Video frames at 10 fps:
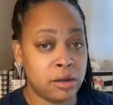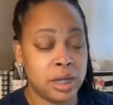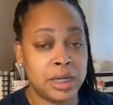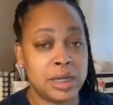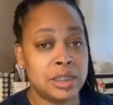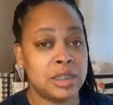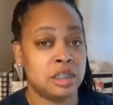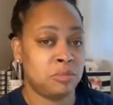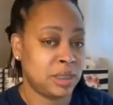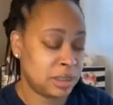and this
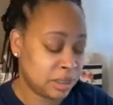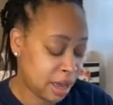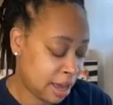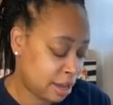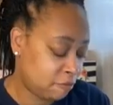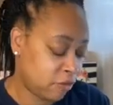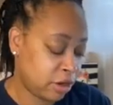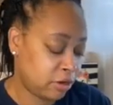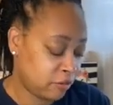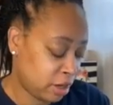displeased God
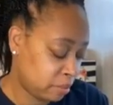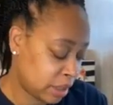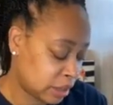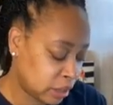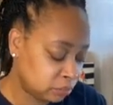very, very much.